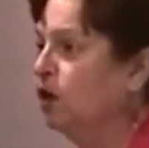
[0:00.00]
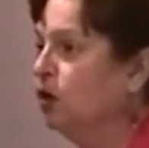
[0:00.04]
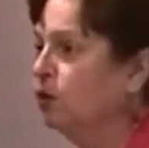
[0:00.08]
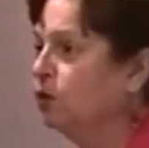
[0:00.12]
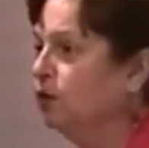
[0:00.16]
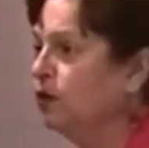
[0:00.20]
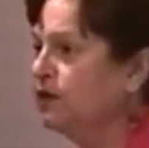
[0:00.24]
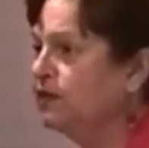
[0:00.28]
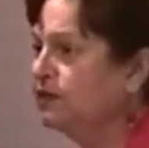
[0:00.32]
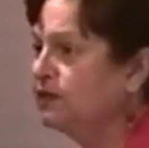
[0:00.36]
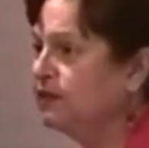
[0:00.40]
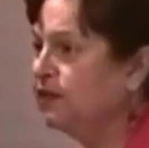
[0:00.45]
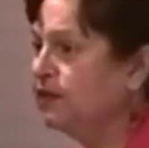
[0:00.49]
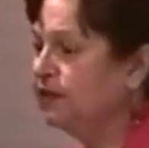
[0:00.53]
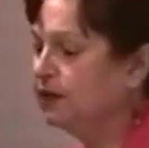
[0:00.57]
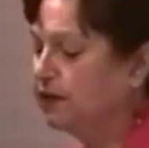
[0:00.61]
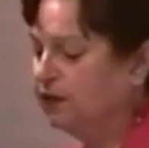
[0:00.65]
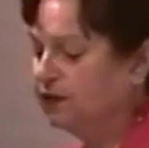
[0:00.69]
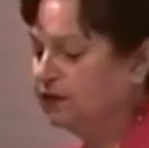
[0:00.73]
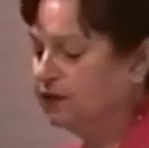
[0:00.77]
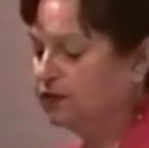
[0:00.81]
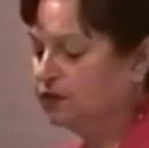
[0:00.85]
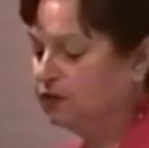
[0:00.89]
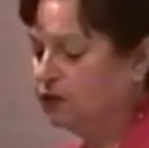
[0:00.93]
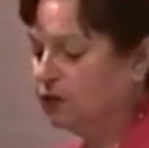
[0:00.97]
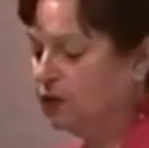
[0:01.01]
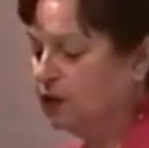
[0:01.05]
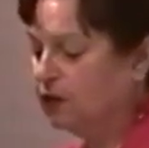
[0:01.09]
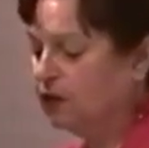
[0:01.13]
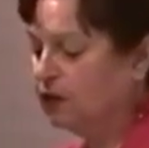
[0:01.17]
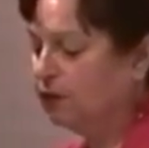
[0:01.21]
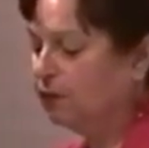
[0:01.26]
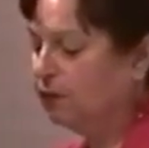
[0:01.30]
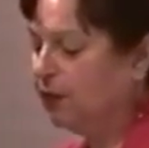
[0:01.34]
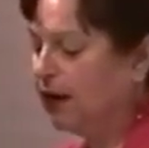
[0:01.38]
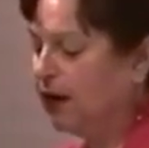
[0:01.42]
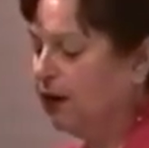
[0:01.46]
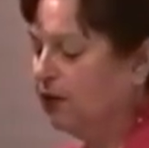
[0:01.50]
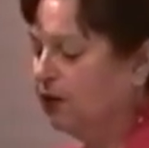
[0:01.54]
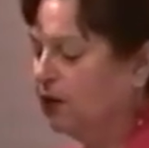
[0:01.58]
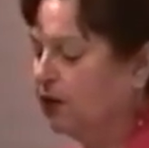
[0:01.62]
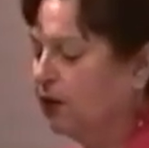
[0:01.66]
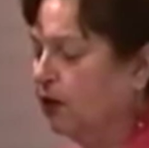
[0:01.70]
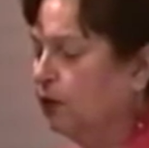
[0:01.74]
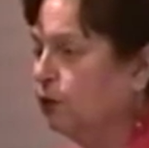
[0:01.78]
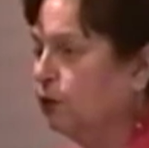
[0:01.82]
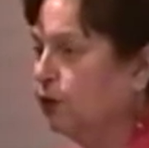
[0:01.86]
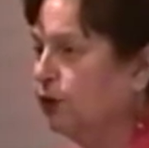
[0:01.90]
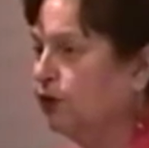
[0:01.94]
We see an historical
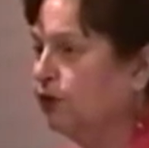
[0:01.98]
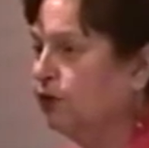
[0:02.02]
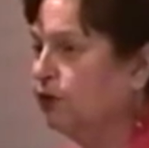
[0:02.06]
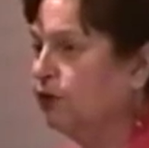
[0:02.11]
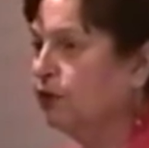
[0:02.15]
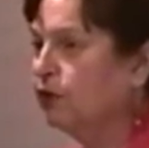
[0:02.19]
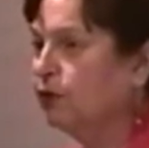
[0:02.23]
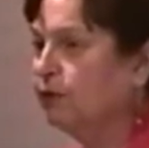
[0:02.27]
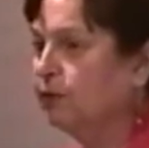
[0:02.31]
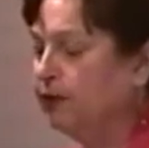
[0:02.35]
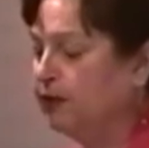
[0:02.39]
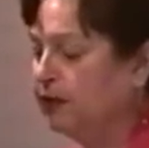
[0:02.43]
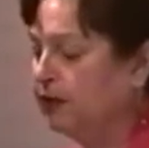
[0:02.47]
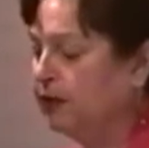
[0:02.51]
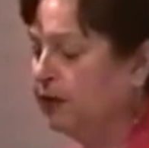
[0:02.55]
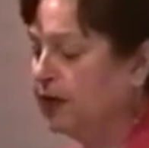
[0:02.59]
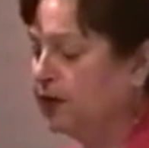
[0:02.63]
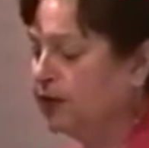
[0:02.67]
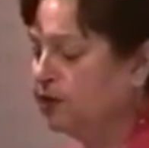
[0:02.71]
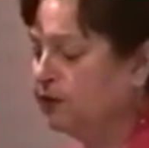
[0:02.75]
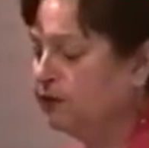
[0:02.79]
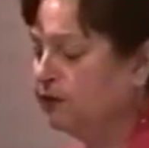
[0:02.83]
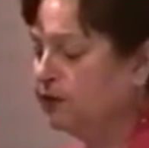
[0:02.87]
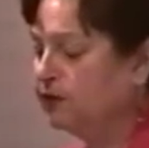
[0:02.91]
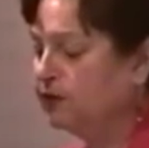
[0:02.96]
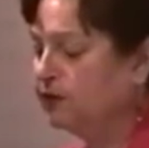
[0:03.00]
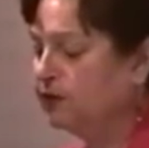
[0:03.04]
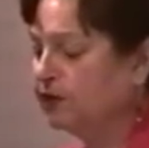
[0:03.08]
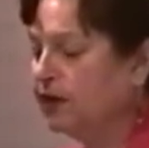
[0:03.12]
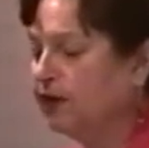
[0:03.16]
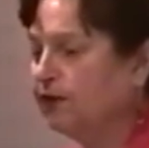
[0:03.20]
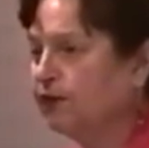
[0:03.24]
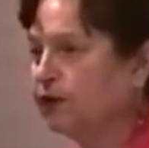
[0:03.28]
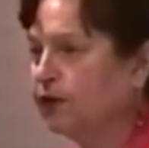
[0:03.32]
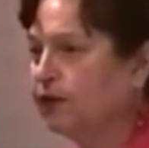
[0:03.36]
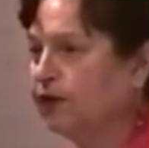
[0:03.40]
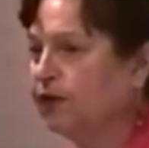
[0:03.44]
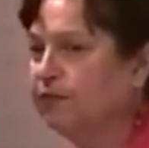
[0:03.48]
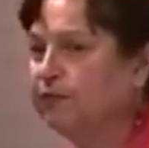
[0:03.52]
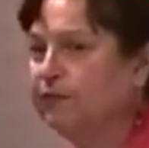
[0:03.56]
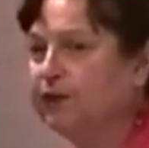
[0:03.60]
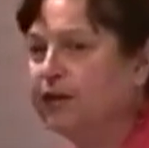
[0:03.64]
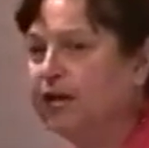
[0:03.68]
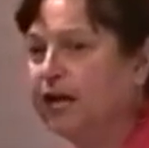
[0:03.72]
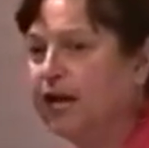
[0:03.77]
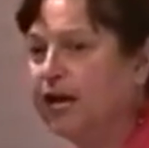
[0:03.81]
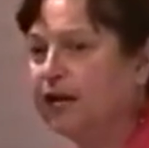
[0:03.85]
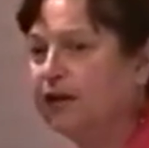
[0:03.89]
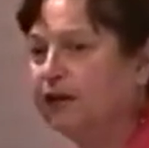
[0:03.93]
parallel with the European Age of Discovery that
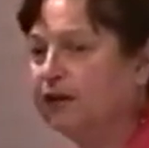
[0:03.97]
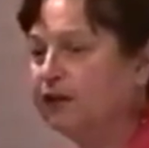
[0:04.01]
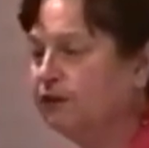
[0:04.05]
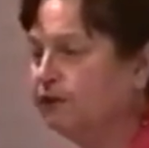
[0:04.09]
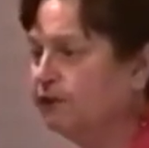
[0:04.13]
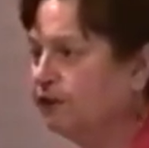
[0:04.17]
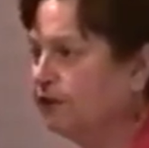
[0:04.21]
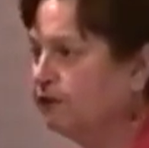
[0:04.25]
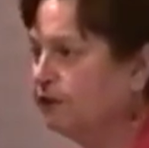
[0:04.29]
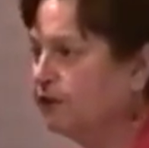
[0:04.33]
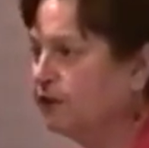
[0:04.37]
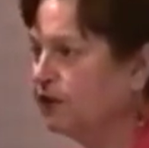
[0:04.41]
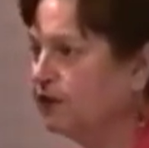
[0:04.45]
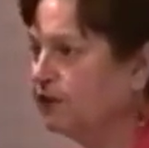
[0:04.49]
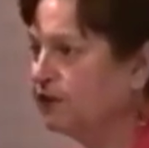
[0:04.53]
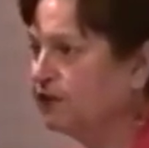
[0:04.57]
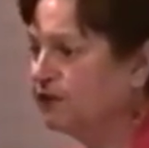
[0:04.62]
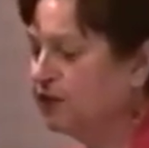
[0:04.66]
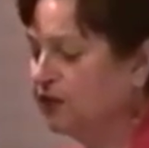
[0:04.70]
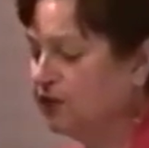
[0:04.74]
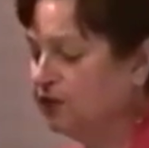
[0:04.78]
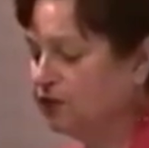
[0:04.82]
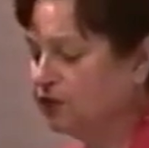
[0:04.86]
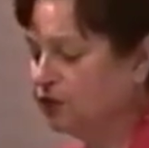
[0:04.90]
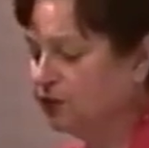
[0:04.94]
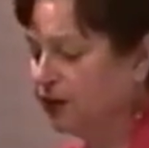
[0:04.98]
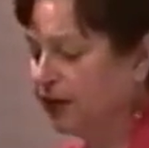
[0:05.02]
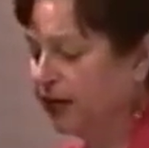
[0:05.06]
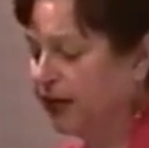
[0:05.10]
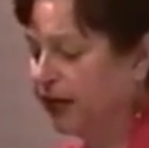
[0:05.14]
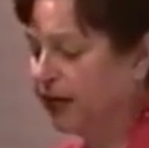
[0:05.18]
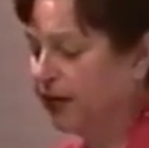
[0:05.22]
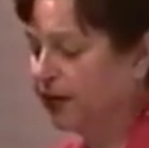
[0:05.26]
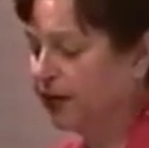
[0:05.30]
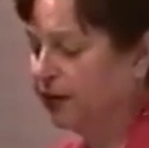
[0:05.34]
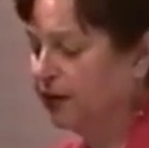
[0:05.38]
began in the 15th century.